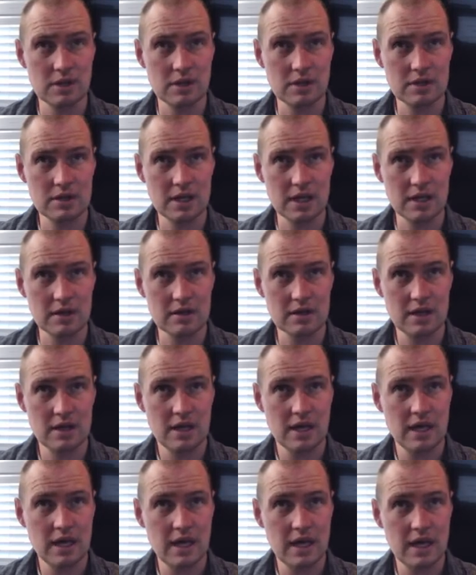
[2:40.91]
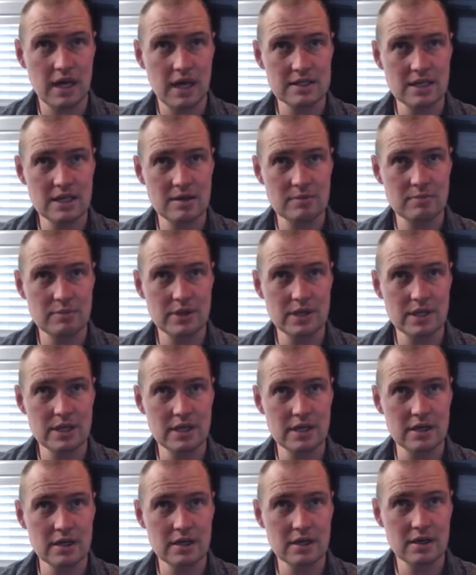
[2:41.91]
In this case, a
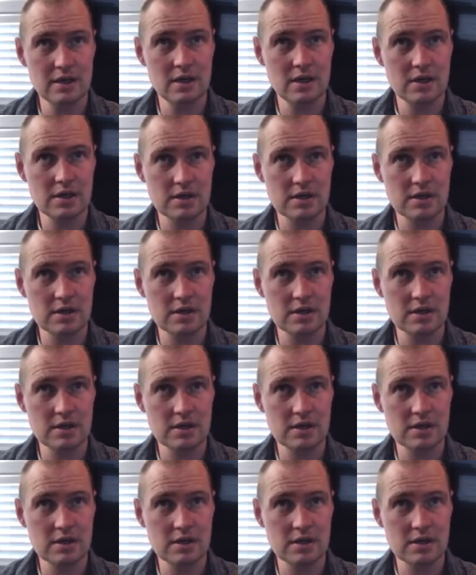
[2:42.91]
10p